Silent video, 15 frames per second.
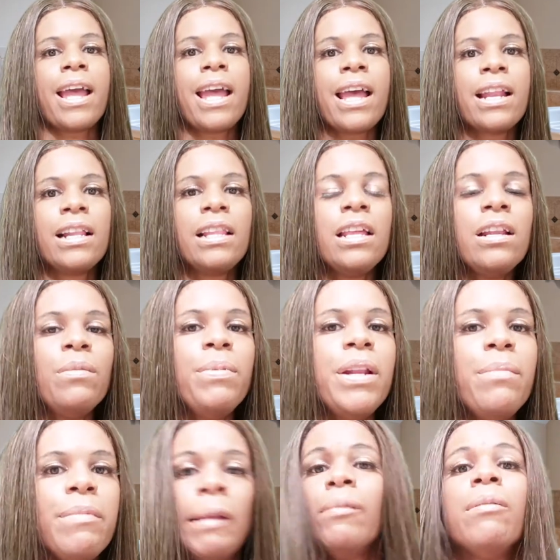had a little bit
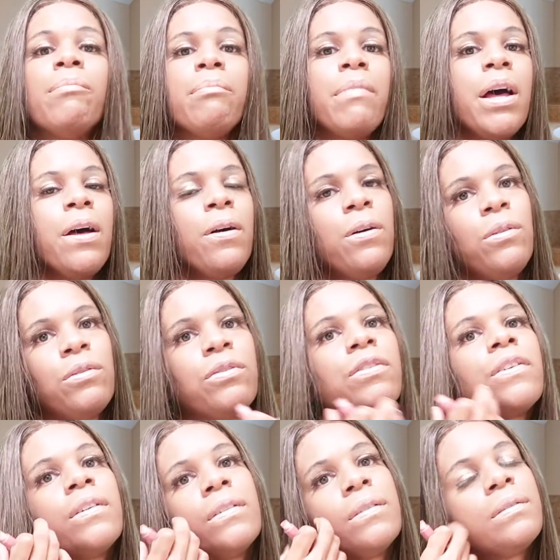of mauve.
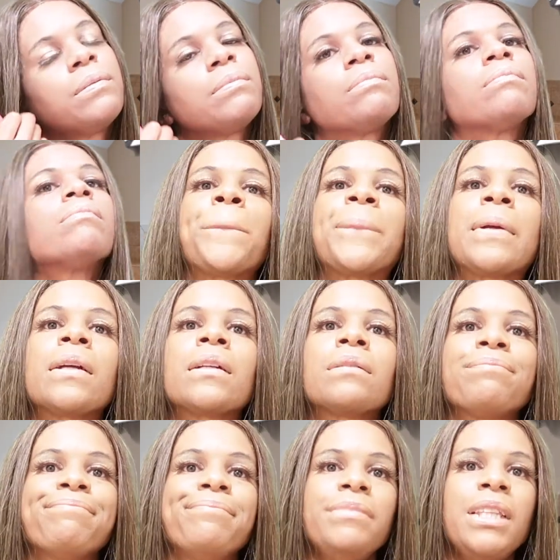
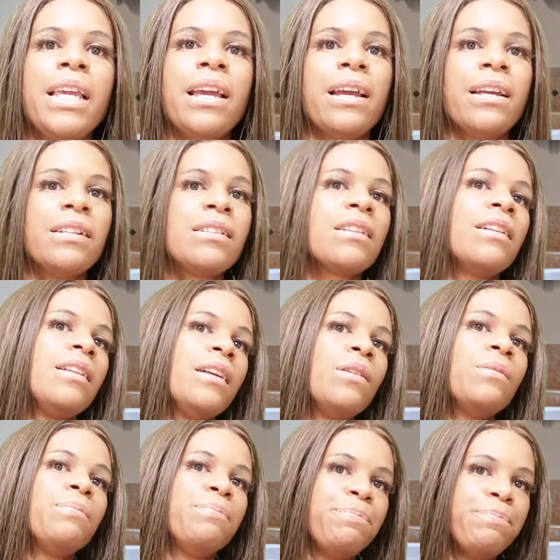Yeah, it's a
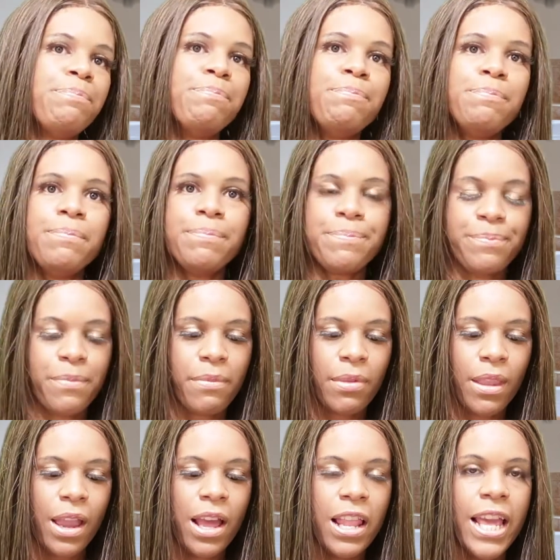little,
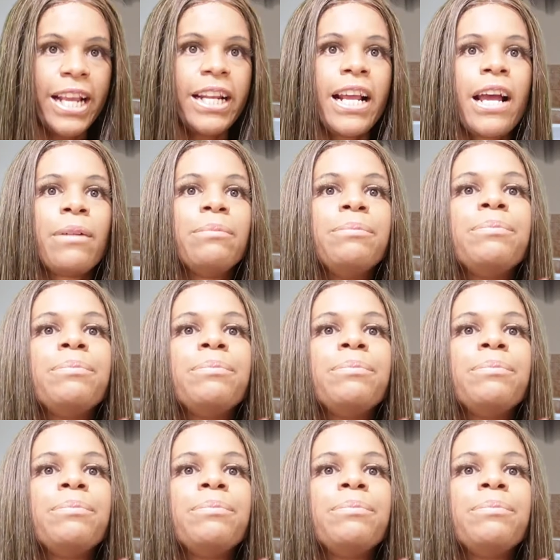I like that.